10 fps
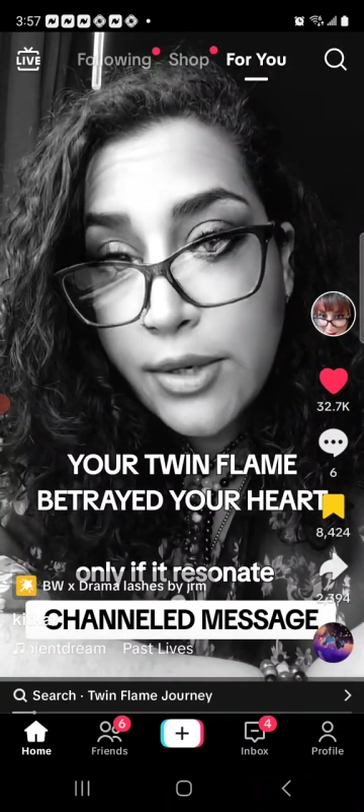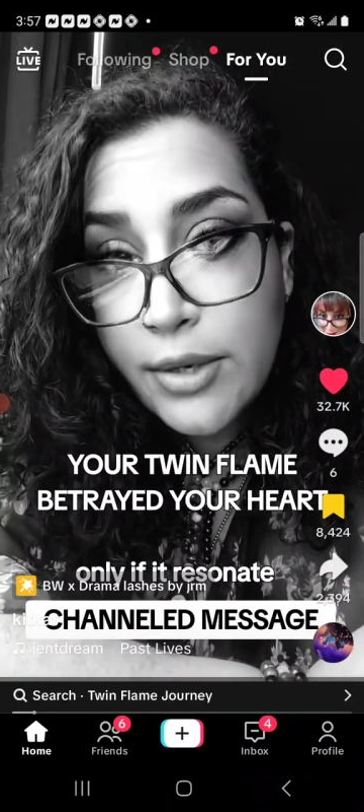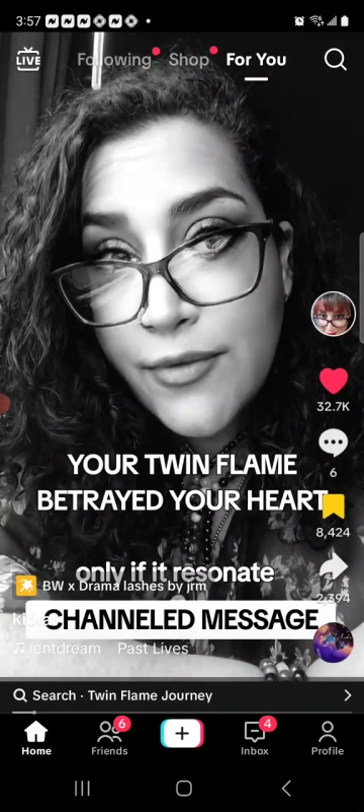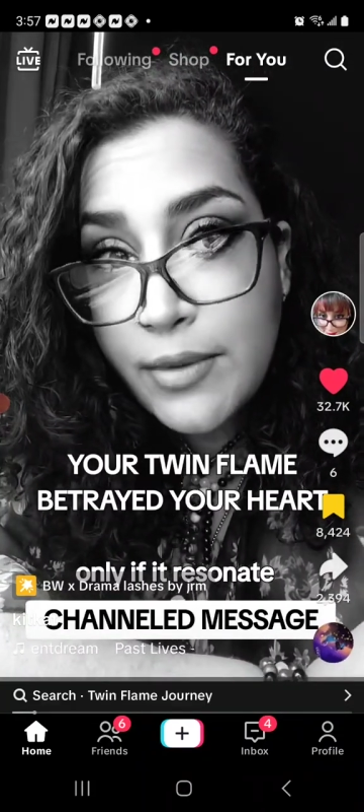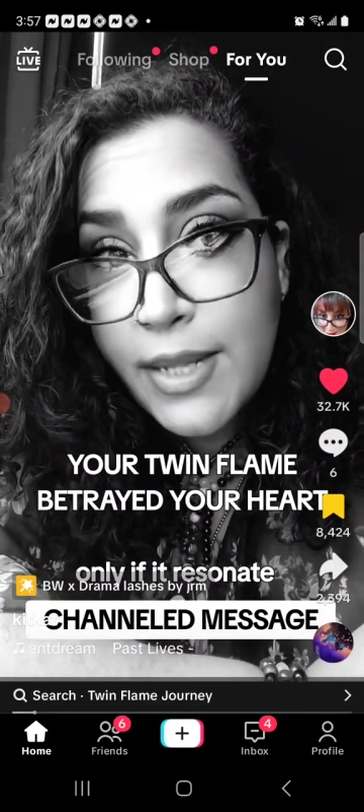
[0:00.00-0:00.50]

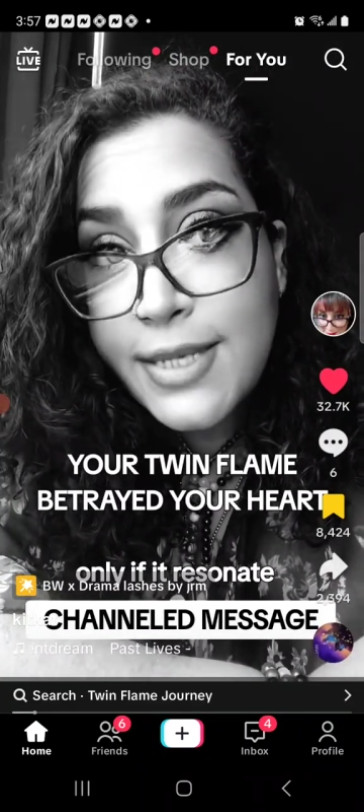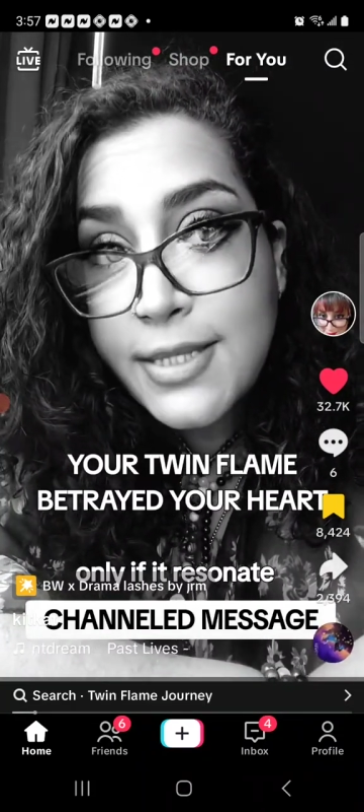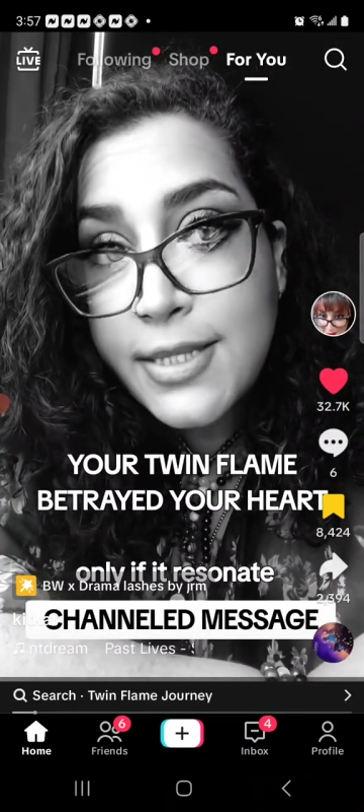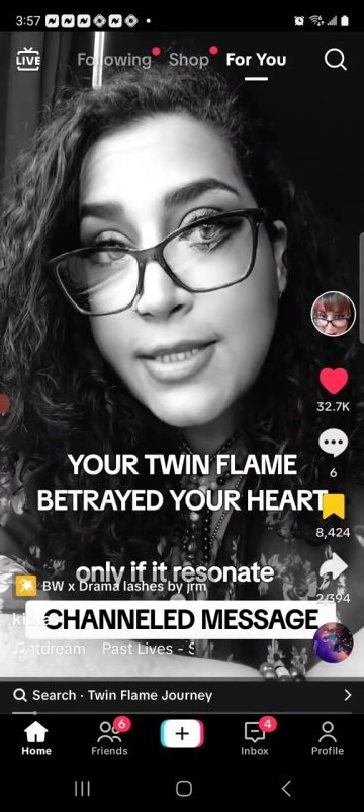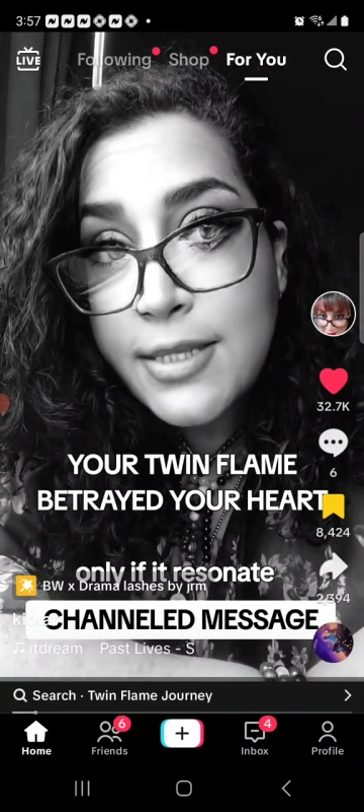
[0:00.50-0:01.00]
learn from
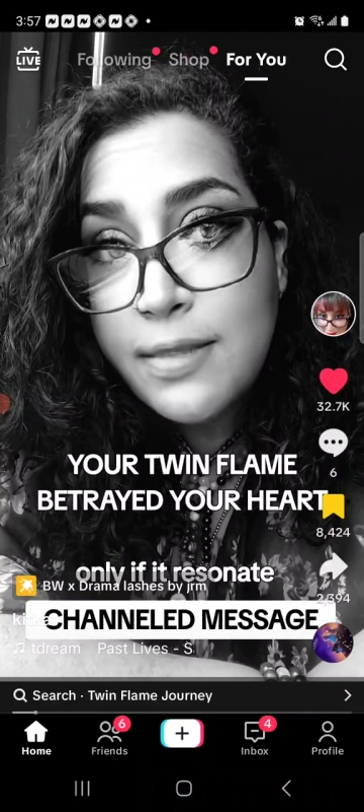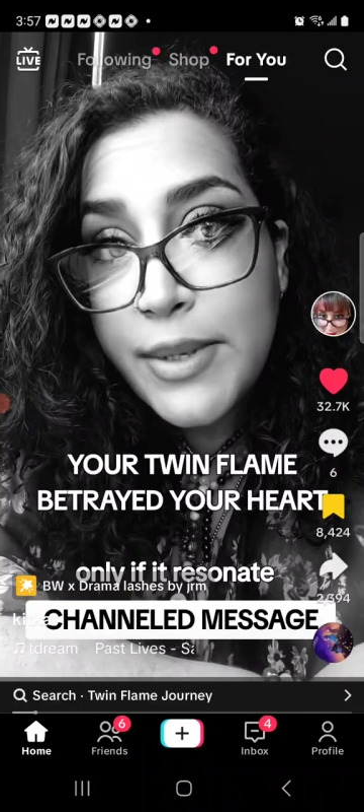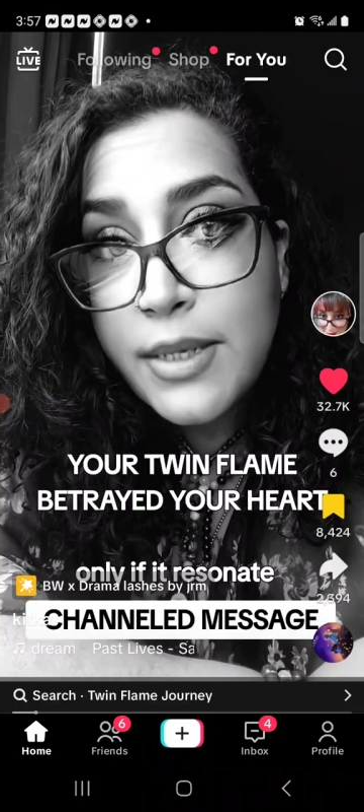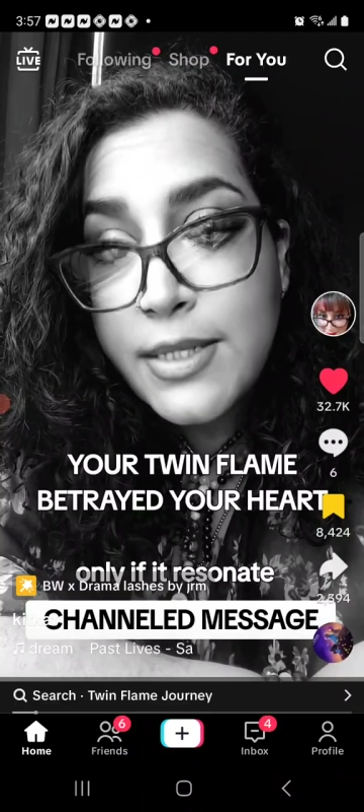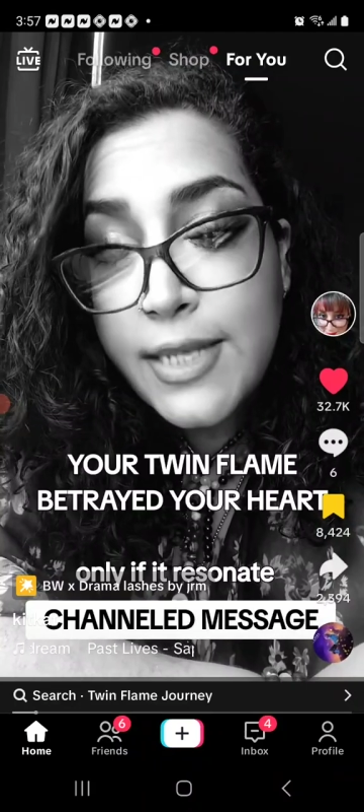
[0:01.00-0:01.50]
lessons,
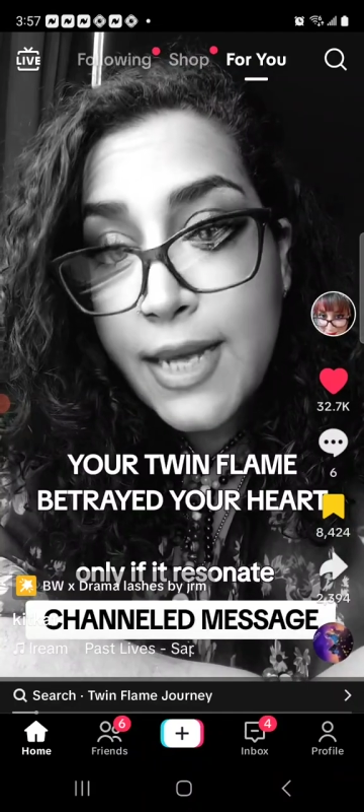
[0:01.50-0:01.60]
and build